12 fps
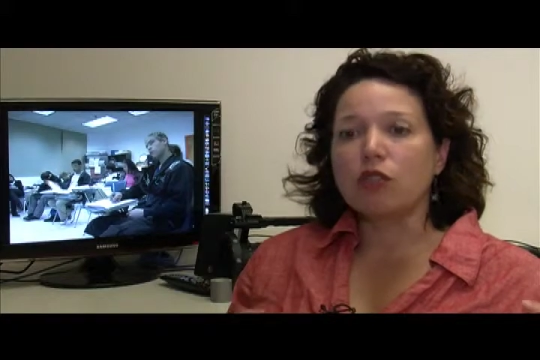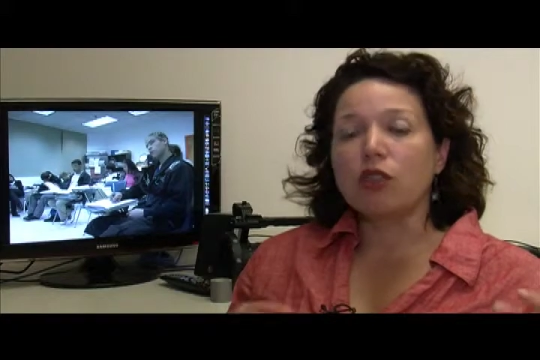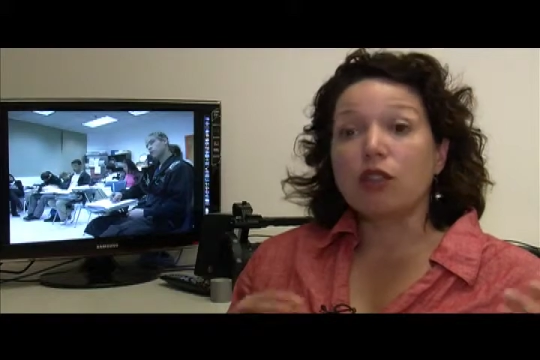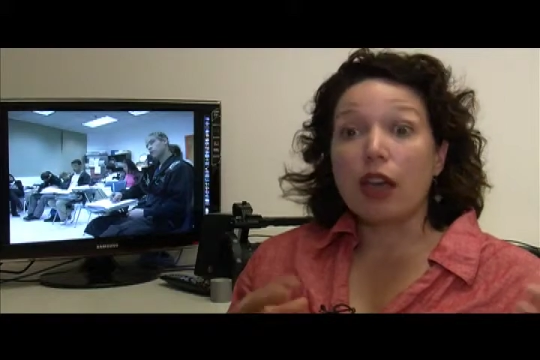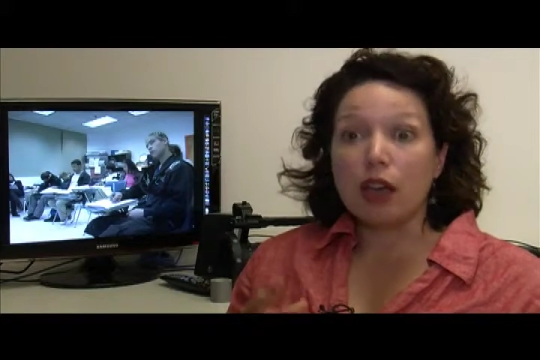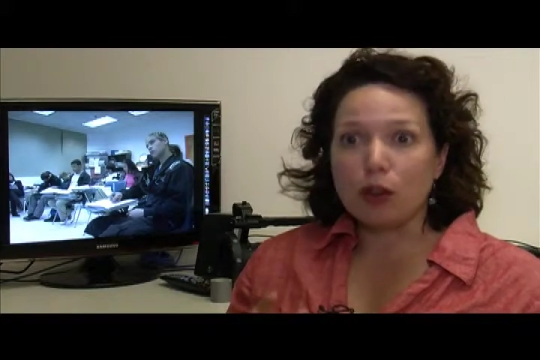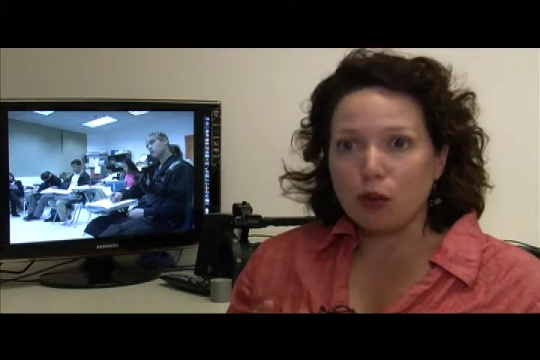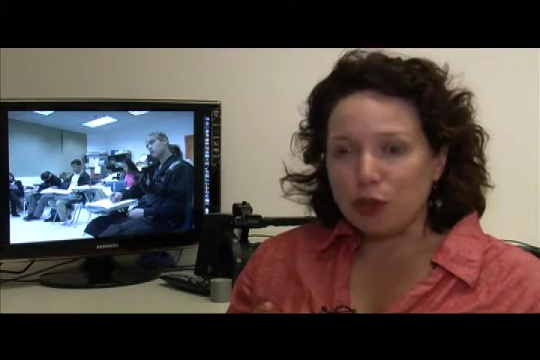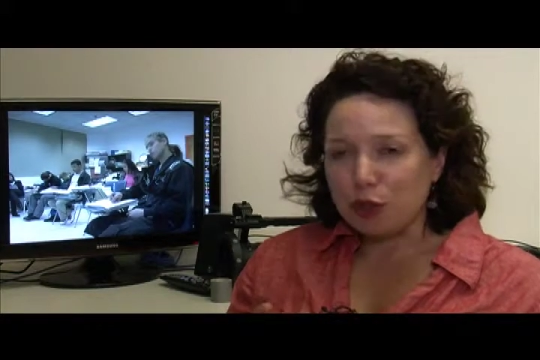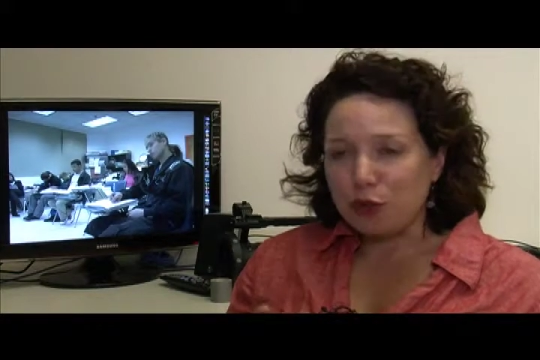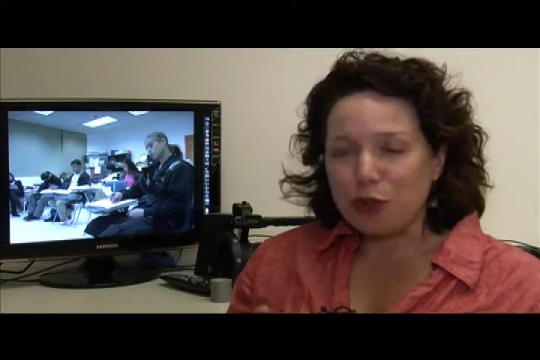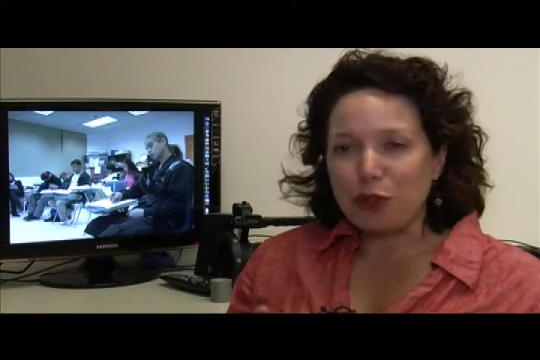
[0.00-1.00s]
the language
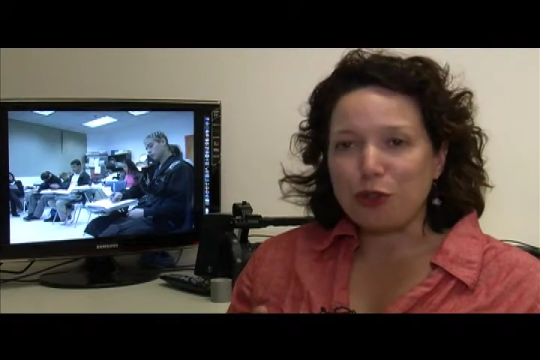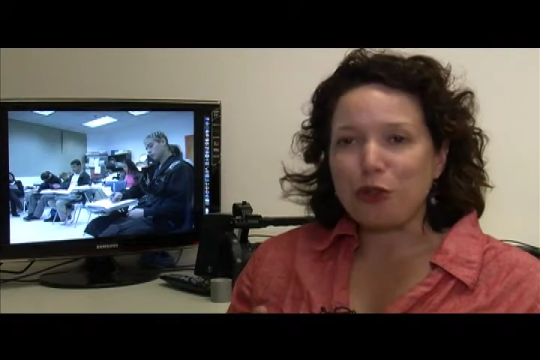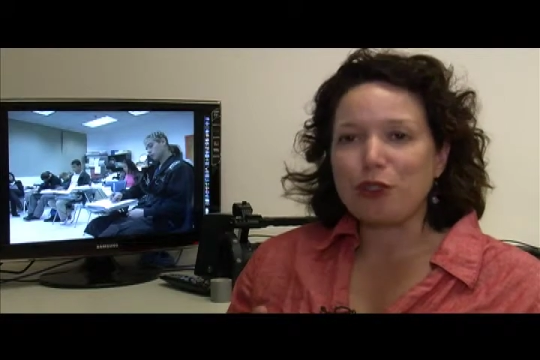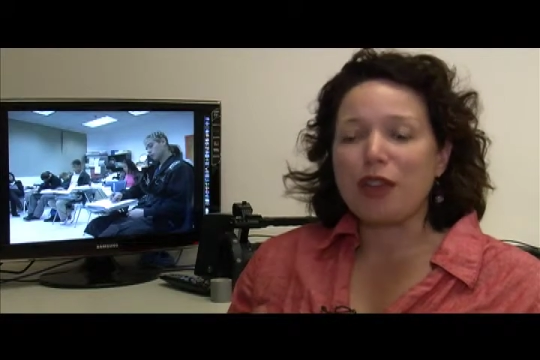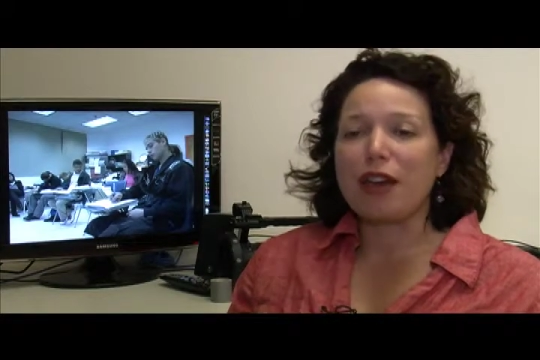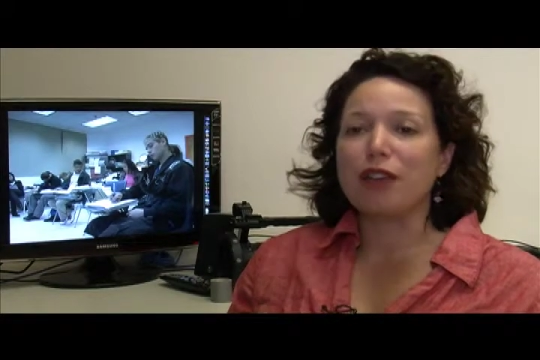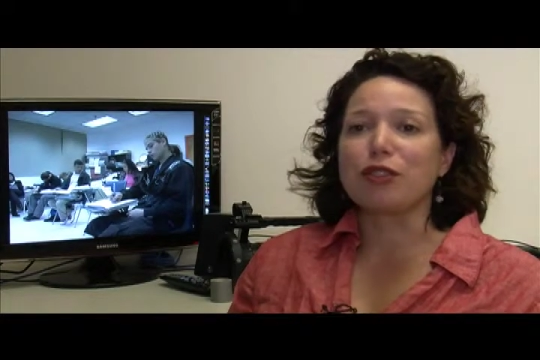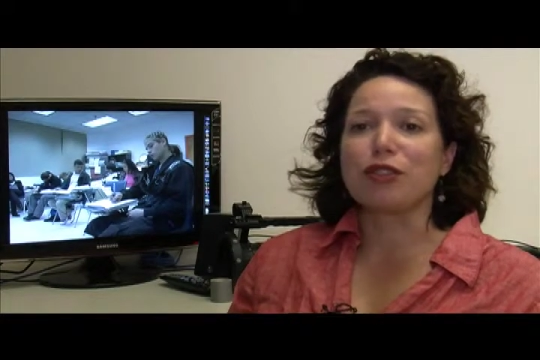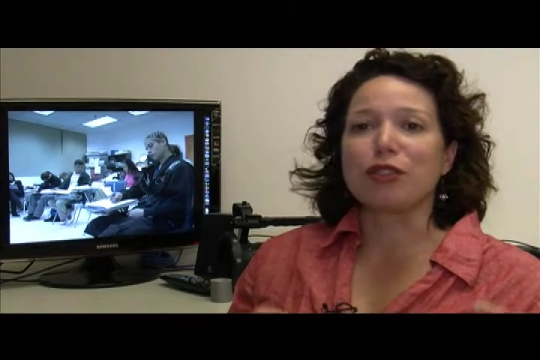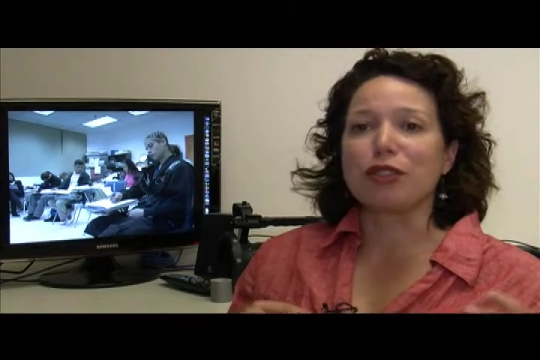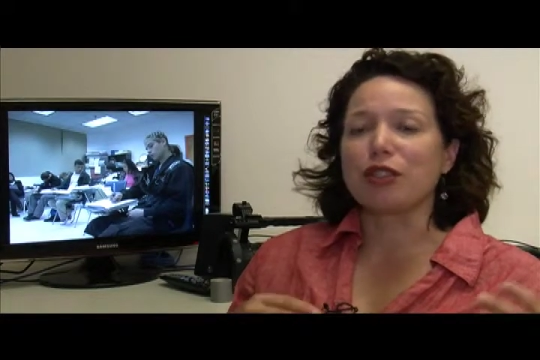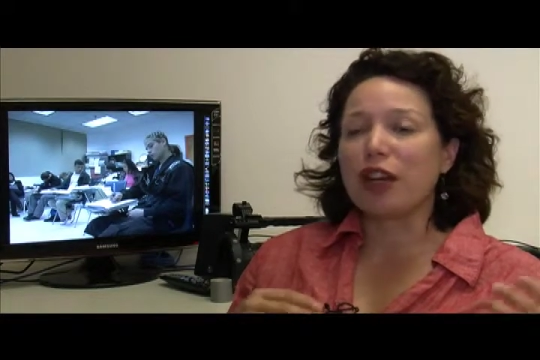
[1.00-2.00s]
of the social
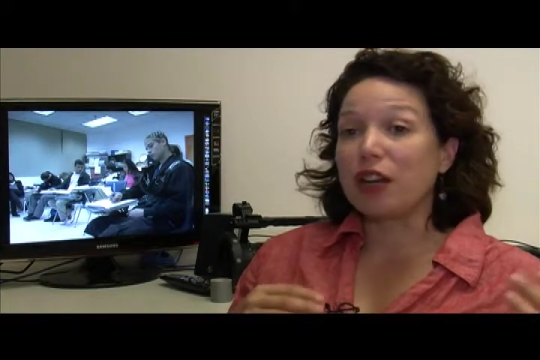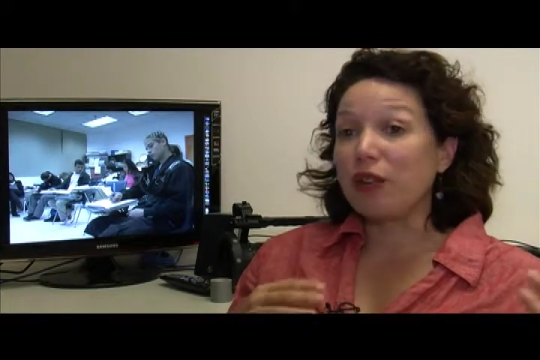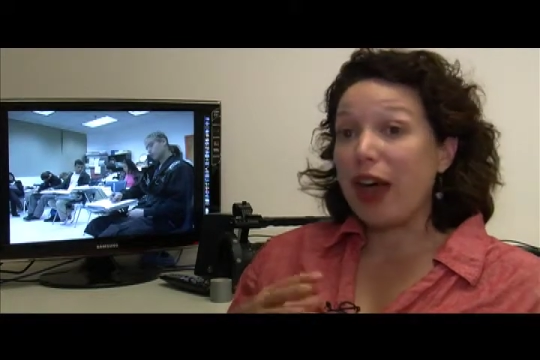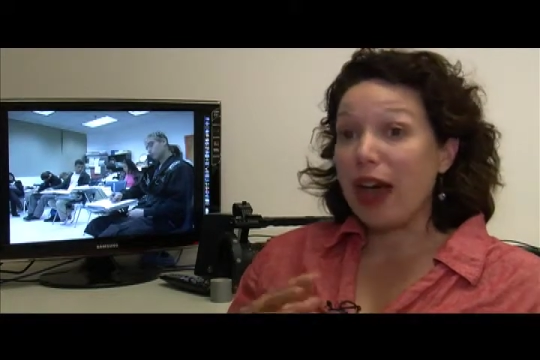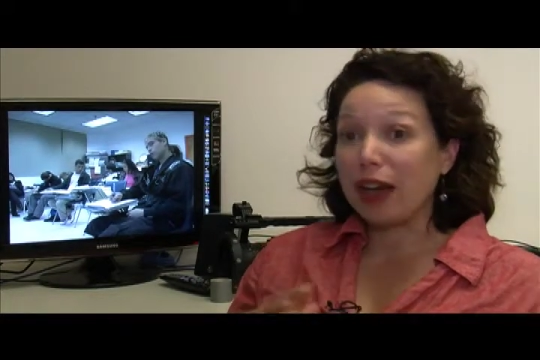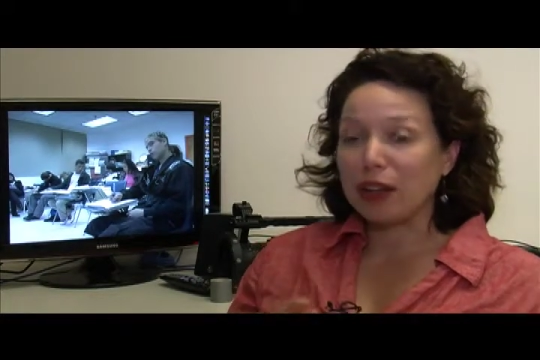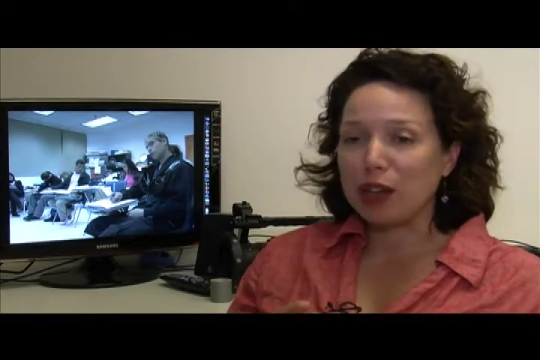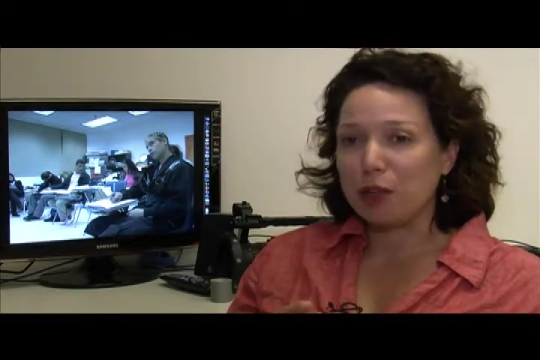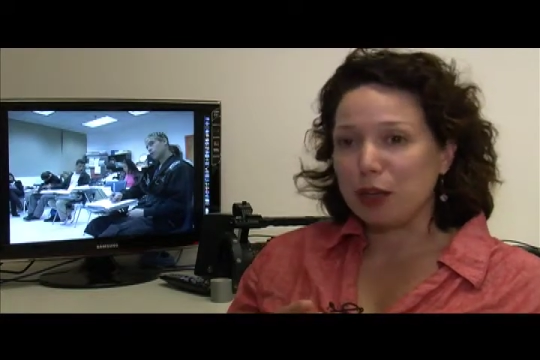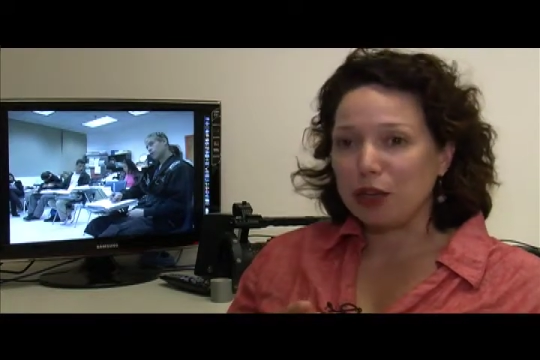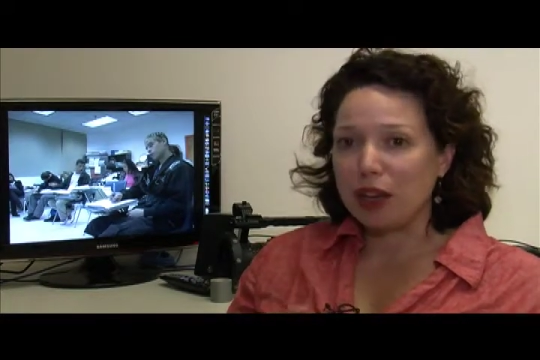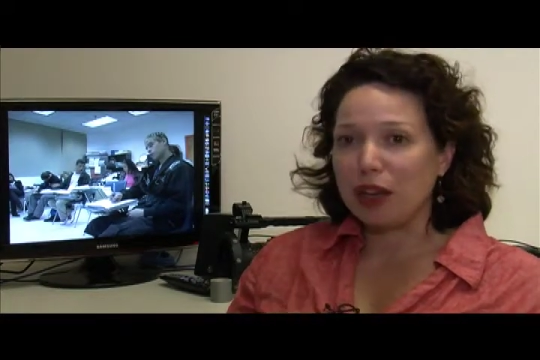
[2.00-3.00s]
sciences, this kind of
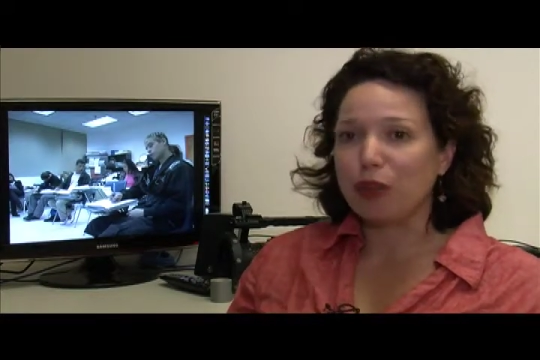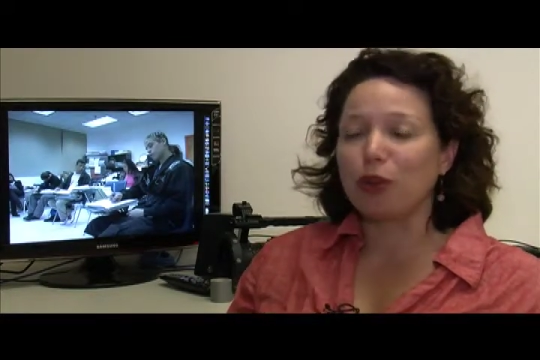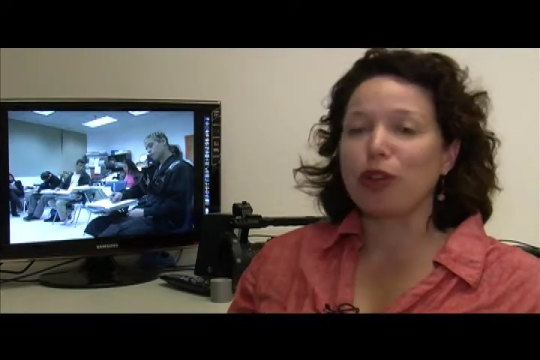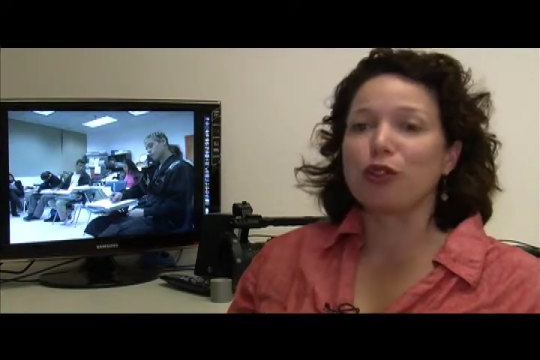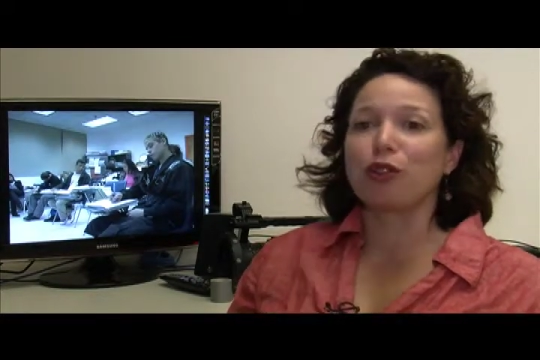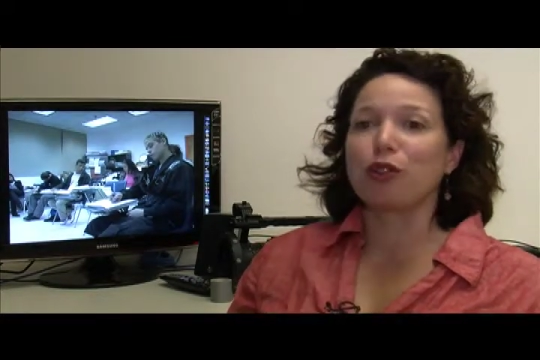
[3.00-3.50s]
academic language,